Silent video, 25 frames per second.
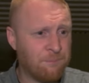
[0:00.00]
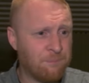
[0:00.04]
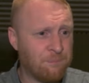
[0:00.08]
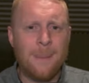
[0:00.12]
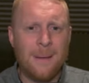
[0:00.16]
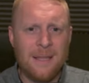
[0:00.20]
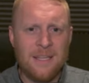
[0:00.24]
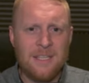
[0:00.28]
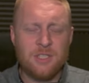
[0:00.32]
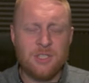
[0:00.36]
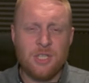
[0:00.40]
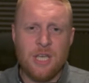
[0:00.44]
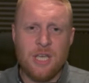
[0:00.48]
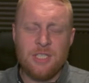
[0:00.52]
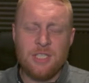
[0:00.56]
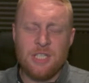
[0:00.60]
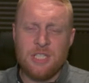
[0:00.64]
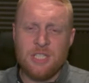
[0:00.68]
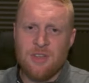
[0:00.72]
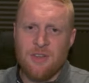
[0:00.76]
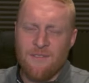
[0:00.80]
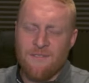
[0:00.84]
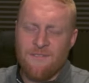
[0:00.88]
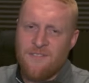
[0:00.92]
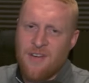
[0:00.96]
Balance
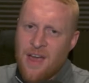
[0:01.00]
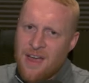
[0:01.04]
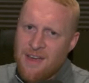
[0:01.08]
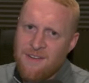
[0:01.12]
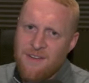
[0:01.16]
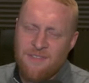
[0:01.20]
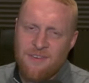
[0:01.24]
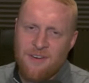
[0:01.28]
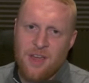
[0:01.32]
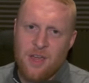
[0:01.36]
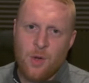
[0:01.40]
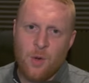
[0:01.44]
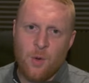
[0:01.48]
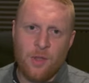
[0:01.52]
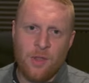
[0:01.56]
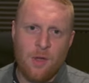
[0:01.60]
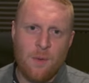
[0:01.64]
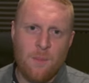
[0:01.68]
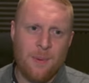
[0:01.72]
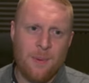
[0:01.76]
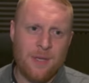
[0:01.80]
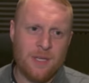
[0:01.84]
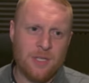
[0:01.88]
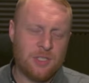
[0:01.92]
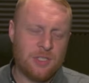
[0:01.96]
changes very, very quickly
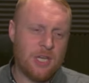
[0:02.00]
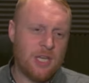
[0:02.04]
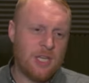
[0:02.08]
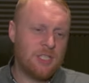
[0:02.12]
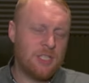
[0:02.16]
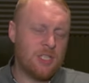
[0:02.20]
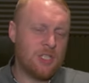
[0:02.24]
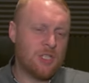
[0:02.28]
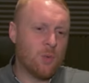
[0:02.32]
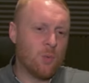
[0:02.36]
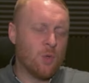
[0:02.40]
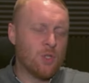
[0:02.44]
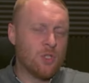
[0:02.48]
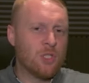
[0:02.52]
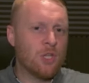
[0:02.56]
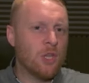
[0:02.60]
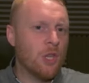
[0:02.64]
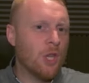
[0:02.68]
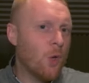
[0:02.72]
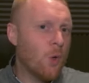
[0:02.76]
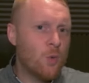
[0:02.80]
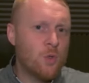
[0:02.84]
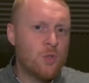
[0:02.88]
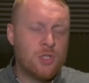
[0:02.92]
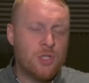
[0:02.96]
on balance changes. There wasn't
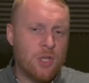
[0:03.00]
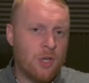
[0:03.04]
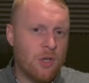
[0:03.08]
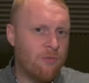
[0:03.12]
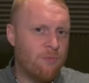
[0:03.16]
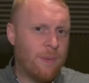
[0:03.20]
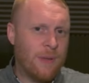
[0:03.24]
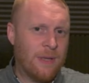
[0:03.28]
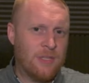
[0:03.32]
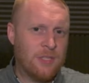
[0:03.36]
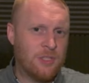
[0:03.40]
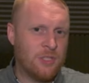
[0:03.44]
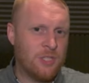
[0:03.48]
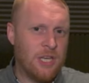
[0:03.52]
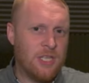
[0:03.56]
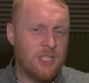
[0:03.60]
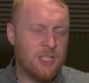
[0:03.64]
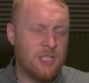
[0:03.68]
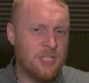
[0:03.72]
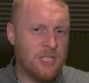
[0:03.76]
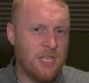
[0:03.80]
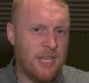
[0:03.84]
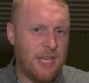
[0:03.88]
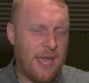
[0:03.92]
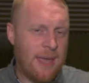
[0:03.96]
loads of balance
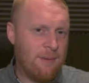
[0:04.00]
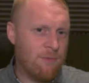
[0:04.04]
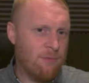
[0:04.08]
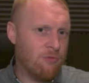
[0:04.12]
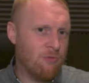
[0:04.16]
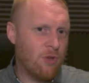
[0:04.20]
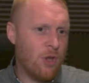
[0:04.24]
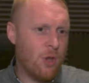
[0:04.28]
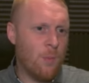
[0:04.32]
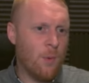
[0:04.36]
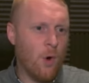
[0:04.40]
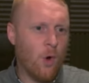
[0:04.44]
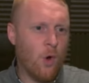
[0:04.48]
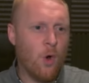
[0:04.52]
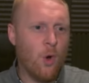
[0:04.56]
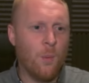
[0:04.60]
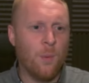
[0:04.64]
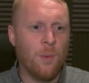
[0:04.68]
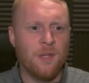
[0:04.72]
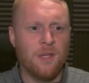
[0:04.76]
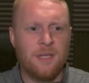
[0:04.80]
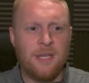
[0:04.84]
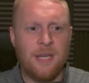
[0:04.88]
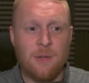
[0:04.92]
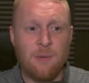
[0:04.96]
changes that came through, but a
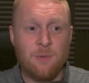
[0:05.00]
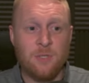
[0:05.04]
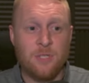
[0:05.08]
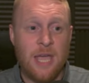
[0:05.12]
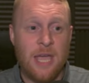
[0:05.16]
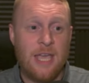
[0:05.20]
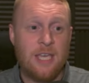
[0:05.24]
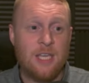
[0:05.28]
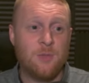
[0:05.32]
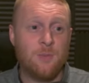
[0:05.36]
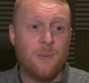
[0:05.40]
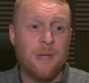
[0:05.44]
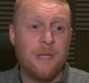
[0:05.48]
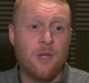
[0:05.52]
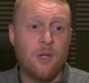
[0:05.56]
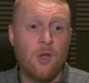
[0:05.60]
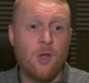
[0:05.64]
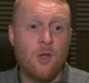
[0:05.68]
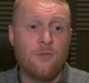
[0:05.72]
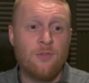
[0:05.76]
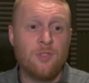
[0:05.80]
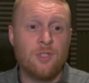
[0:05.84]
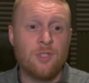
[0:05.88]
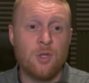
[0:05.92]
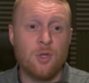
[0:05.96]
couple that did was a HP
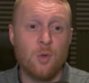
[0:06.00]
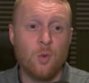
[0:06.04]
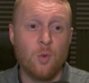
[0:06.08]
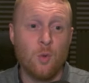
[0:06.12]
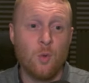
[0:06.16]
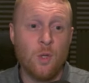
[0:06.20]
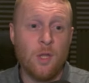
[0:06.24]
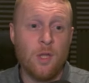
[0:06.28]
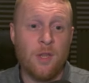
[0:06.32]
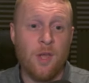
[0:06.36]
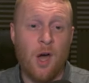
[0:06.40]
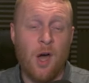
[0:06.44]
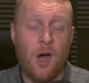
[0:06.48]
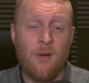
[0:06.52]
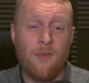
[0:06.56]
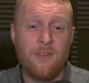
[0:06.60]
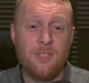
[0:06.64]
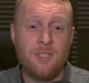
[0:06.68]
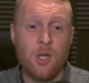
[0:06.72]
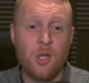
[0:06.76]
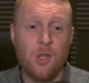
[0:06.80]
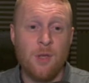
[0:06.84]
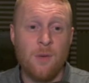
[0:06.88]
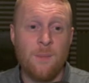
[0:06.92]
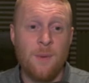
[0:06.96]
nerf to the Ghoul and the
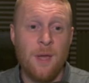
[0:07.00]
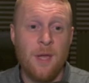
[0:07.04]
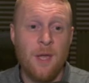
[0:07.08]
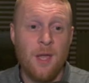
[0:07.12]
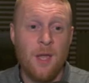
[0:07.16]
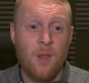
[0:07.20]
Harvest Golem.